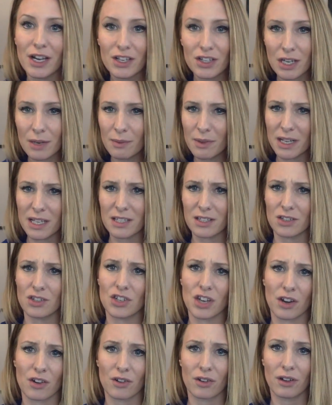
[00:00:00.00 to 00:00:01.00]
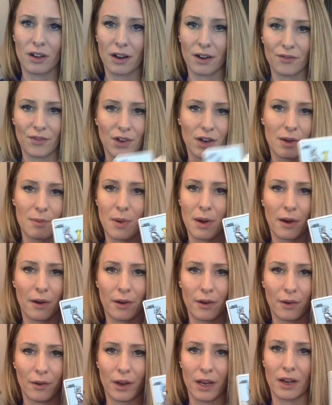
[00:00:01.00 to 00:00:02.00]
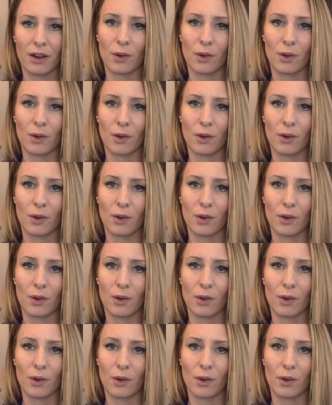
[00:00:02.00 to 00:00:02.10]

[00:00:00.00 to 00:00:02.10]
gemini's in general aren't very paranoid